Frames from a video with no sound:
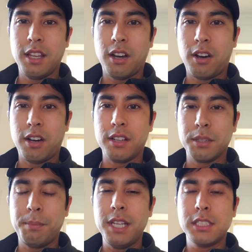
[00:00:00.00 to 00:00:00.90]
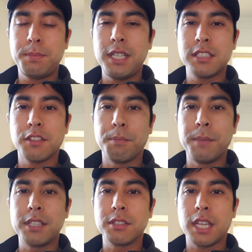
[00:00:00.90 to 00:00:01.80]
on the best piece of
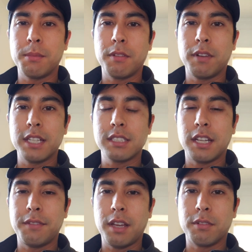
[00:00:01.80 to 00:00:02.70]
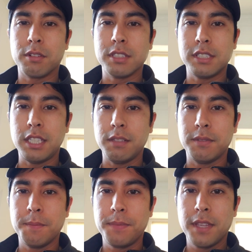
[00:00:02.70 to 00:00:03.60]
mental game advice that I've ever received.